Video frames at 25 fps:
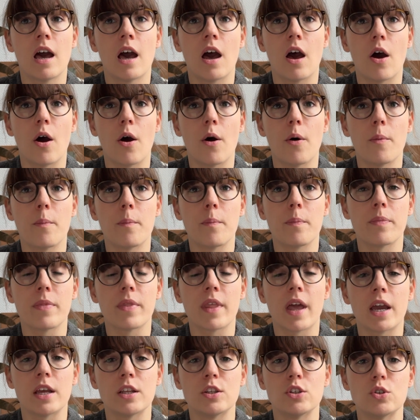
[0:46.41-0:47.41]

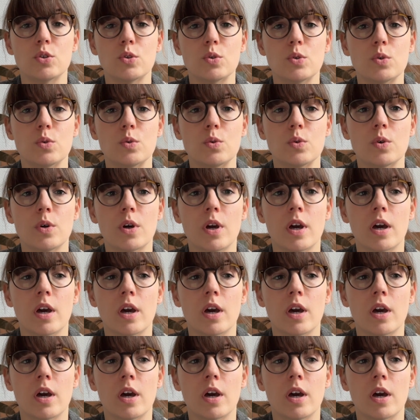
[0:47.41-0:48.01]
I do